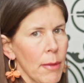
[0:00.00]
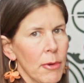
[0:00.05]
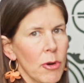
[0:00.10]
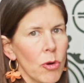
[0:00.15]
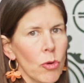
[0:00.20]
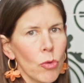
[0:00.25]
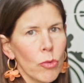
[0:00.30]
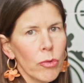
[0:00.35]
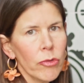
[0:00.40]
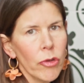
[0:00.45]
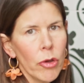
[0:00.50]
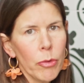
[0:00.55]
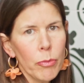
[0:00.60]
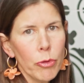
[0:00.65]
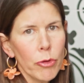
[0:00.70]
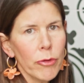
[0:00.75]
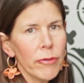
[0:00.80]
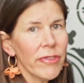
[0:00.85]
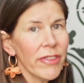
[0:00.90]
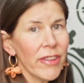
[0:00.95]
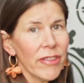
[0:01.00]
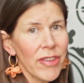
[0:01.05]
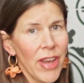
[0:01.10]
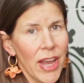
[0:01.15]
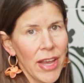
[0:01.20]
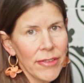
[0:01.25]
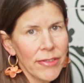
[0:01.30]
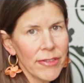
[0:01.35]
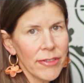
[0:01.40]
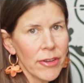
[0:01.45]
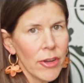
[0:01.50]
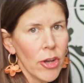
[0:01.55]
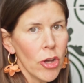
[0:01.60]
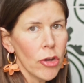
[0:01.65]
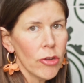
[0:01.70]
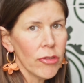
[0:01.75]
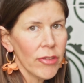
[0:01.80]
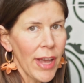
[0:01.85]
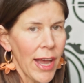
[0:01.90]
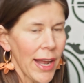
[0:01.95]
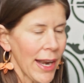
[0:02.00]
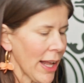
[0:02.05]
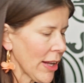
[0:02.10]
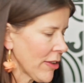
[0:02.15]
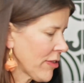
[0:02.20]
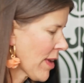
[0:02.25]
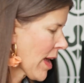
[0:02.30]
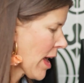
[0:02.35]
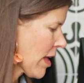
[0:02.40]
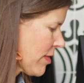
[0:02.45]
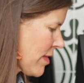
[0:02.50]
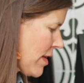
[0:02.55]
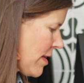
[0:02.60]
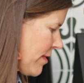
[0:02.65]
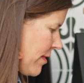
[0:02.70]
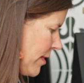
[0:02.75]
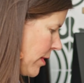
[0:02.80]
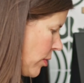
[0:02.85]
but it also improves the taste. So I like to add these